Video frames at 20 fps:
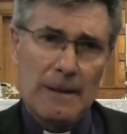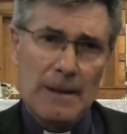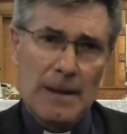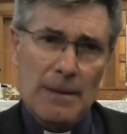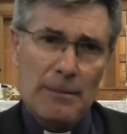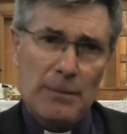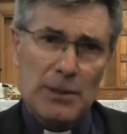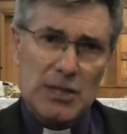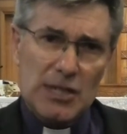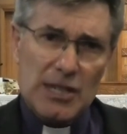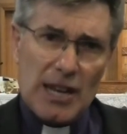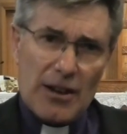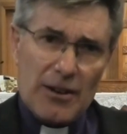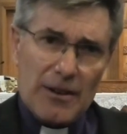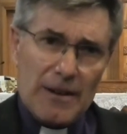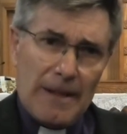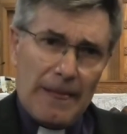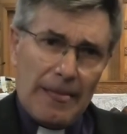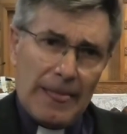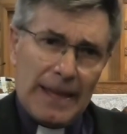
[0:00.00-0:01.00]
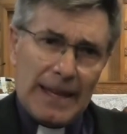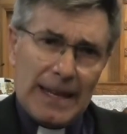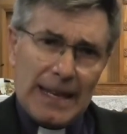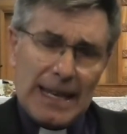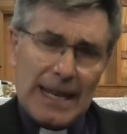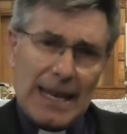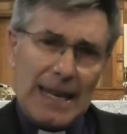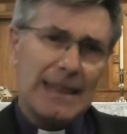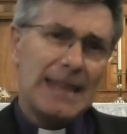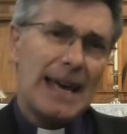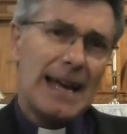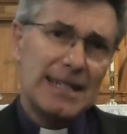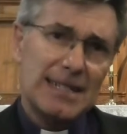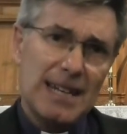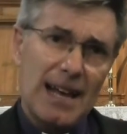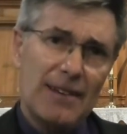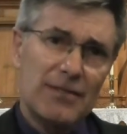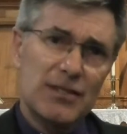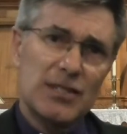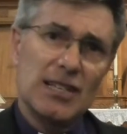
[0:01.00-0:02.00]
But you know, in that
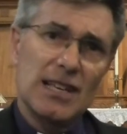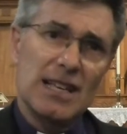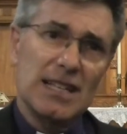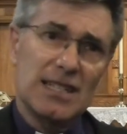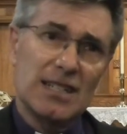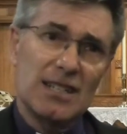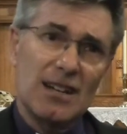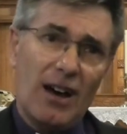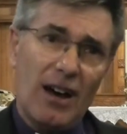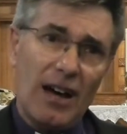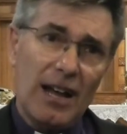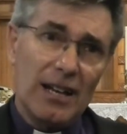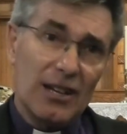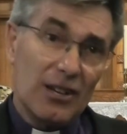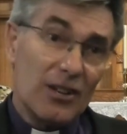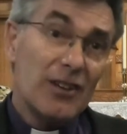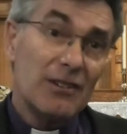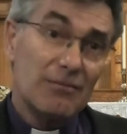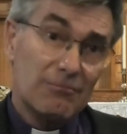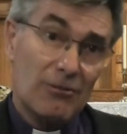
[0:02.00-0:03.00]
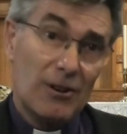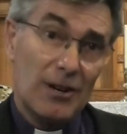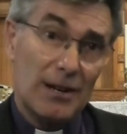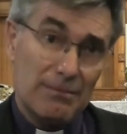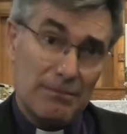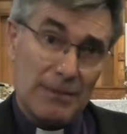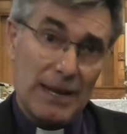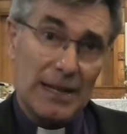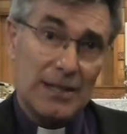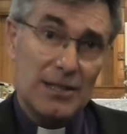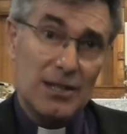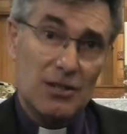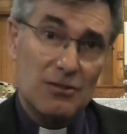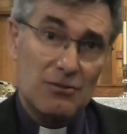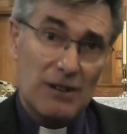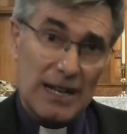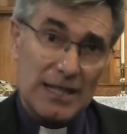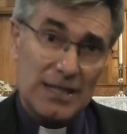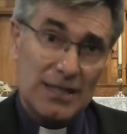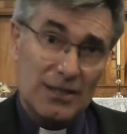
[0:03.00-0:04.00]
tough season, I learnt what it meant to
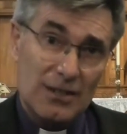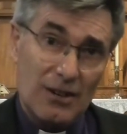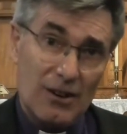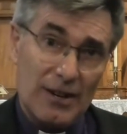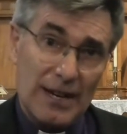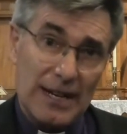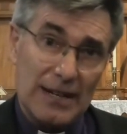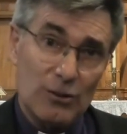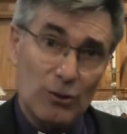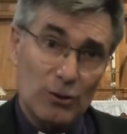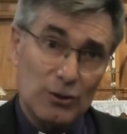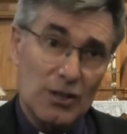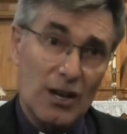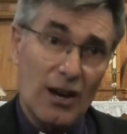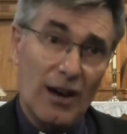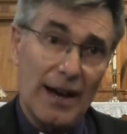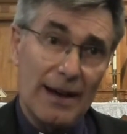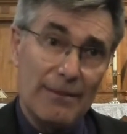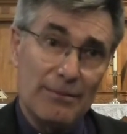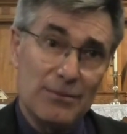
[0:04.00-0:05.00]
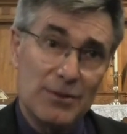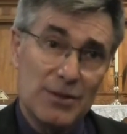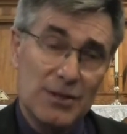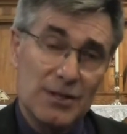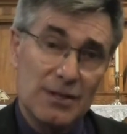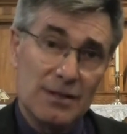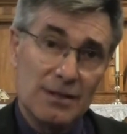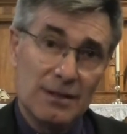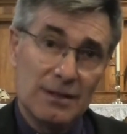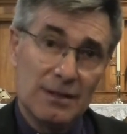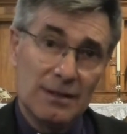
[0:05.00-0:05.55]
trust God at all times.